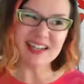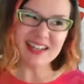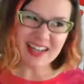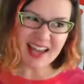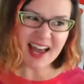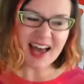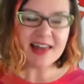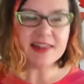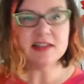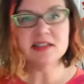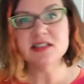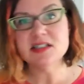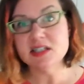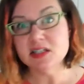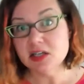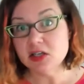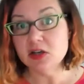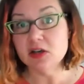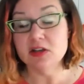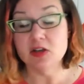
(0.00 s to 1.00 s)
yeah, this
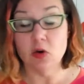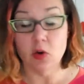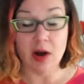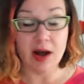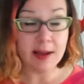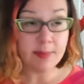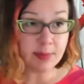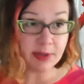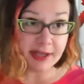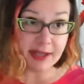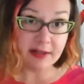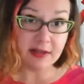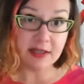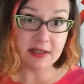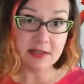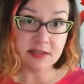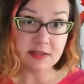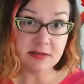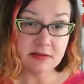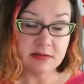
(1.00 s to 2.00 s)
didn't, you know, I plan
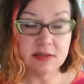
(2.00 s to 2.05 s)
this,